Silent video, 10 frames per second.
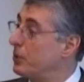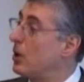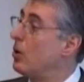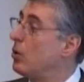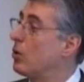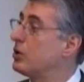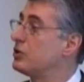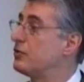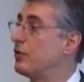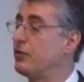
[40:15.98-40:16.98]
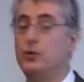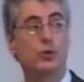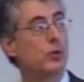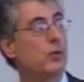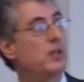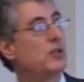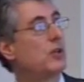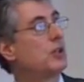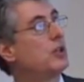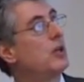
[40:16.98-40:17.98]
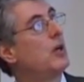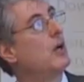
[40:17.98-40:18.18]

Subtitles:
cohorts for future research.